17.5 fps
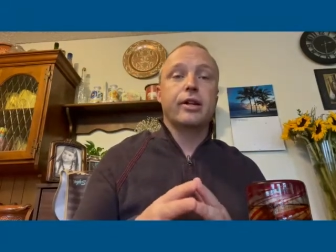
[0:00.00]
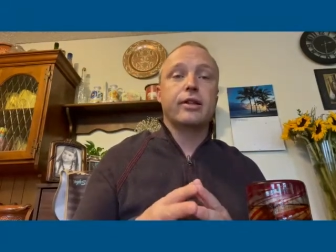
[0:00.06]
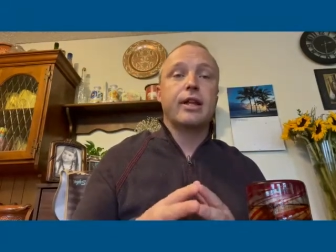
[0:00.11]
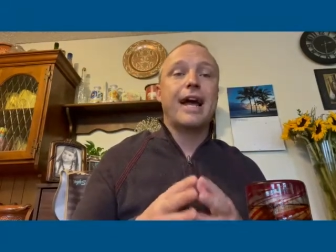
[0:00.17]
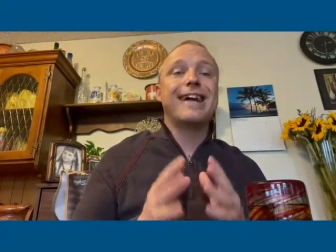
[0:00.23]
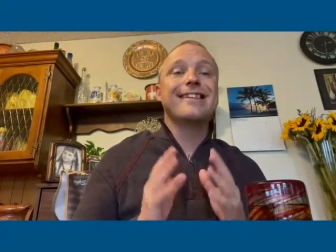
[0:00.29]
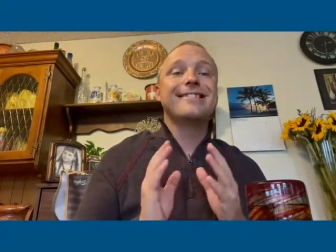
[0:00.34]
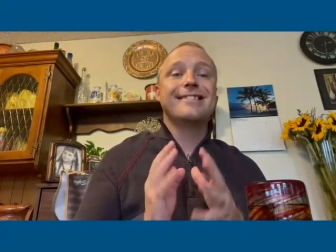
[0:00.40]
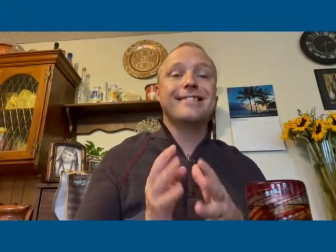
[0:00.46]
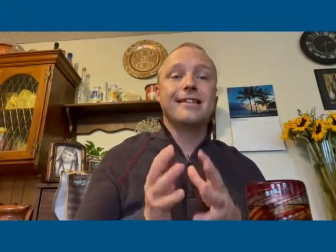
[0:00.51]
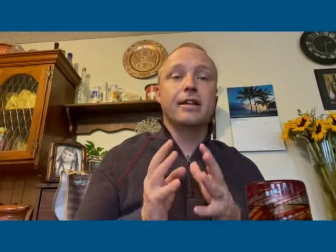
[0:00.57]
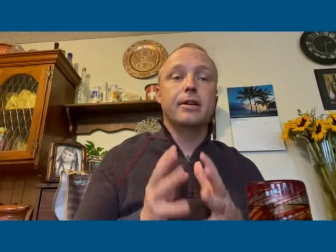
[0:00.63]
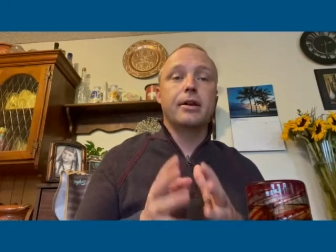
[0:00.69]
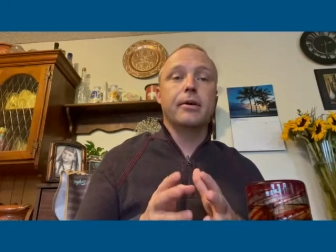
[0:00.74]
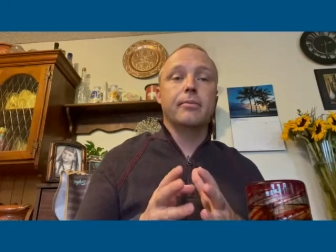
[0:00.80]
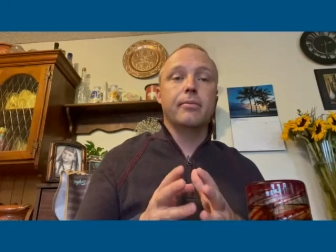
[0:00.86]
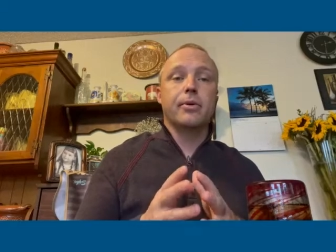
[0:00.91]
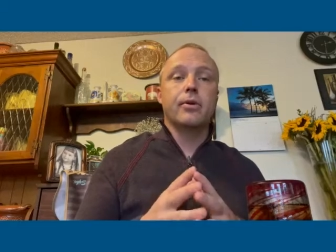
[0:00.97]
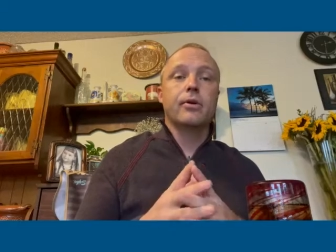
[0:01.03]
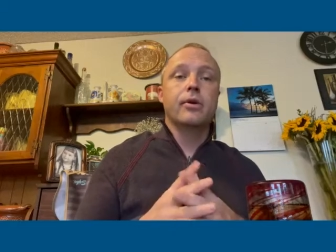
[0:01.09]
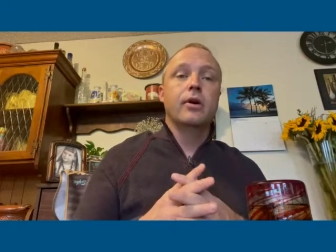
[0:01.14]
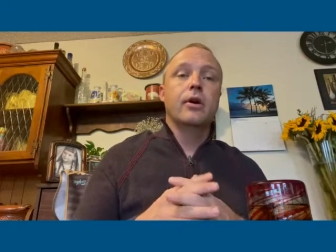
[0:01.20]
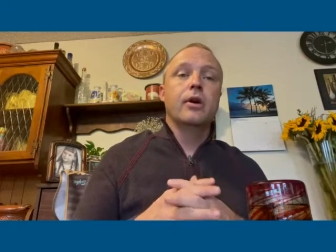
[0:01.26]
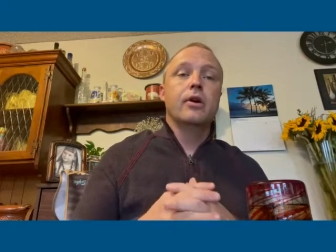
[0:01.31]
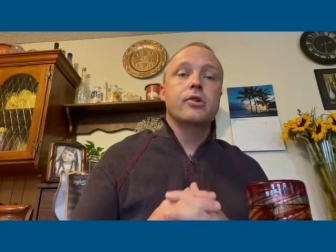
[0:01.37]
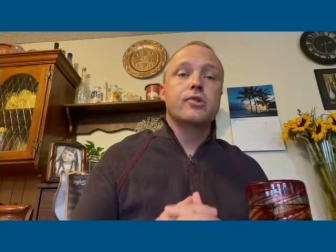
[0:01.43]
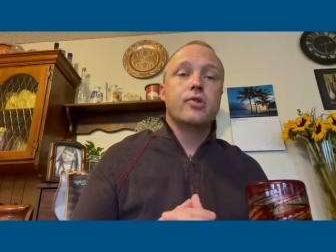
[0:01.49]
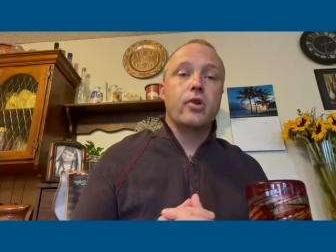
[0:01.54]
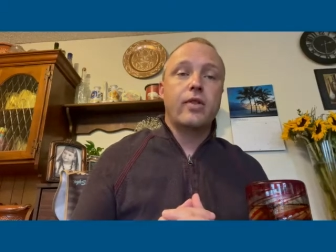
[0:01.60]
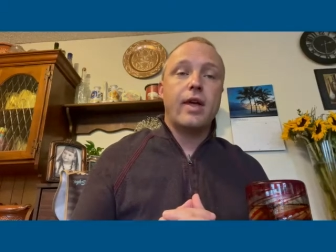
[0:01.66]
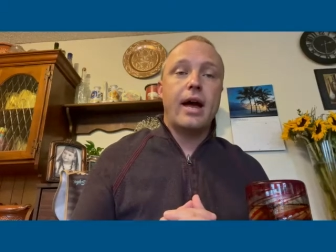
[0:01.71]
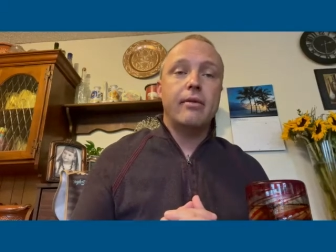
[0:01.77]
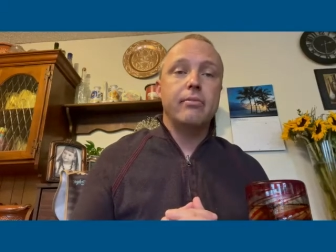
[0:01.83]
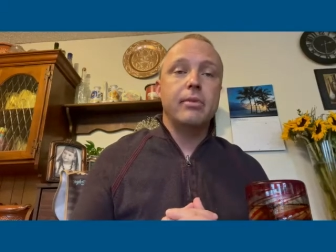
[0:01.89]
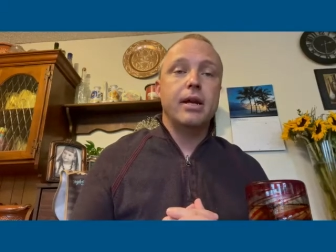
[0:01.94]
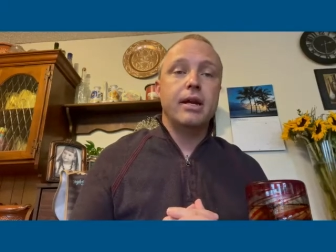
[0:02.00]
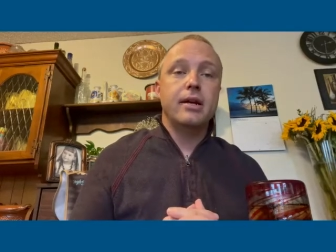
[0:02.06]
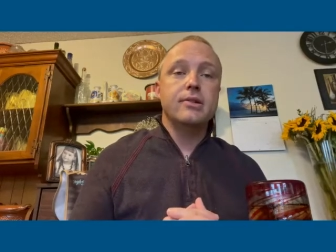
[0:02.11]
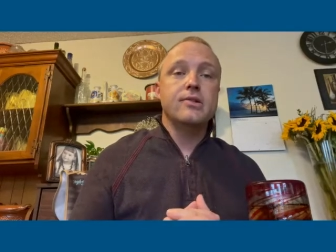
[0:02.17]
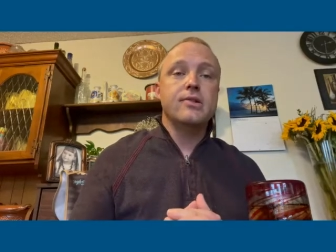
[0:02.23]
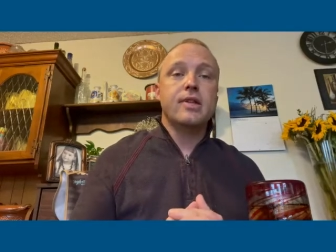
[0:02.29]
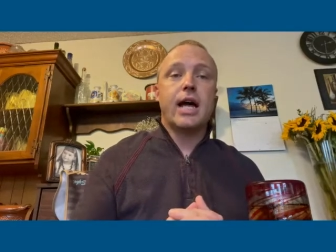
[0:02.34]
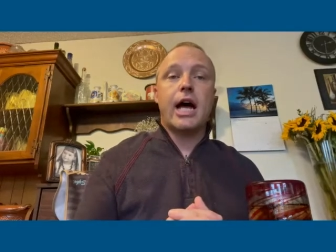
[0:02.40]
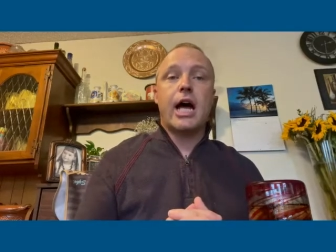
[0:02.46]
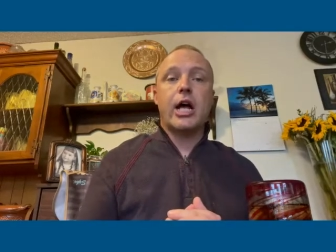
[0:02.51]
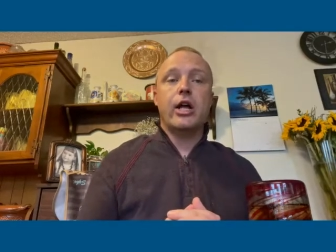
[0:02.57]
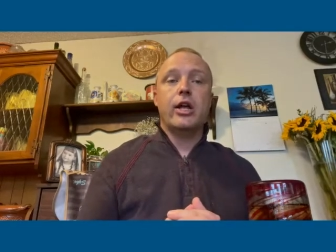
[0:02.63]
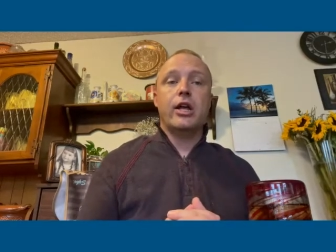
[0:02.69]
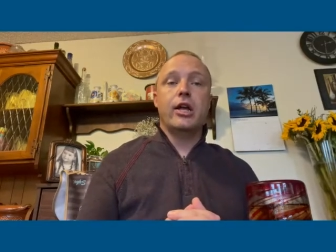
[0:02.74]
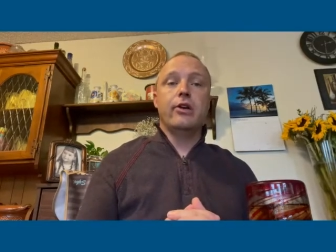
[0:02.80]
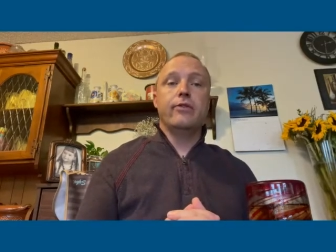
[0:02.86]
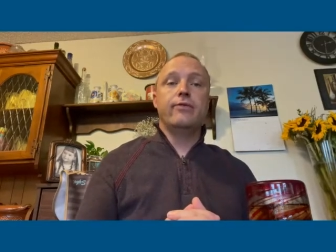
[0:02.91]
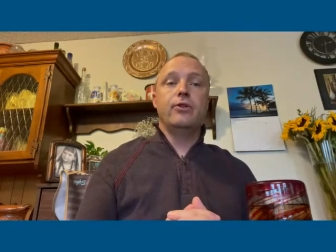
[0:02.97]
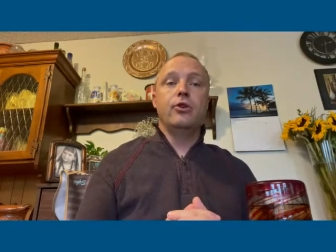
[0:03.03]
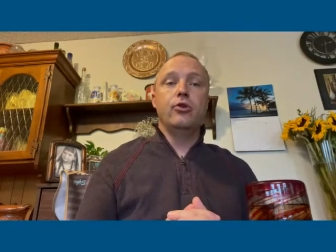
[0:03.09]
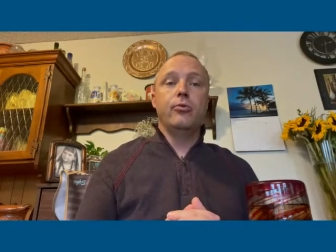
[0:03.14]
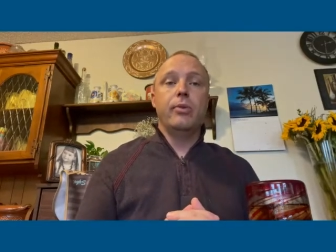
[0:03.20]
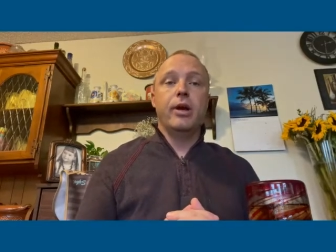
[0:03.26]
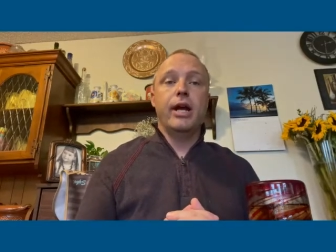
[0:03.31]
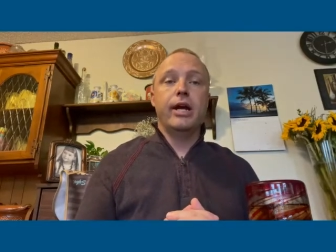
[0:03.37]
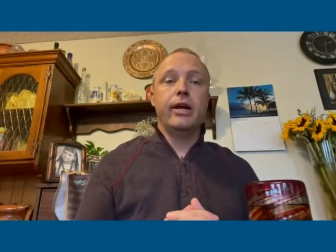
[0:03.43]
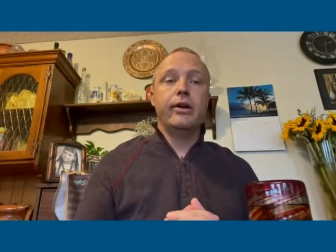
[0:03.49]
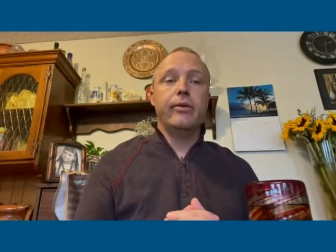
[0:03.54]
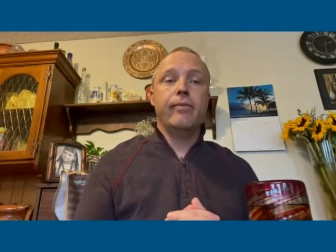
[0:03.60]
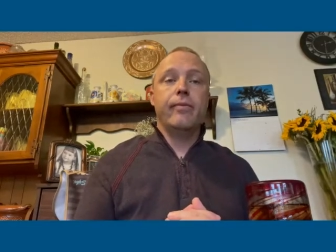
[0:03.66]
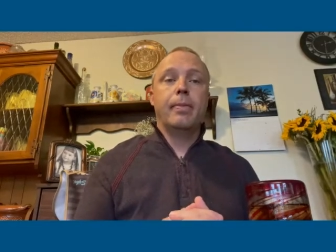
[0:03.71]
That's the number. So that means that if you make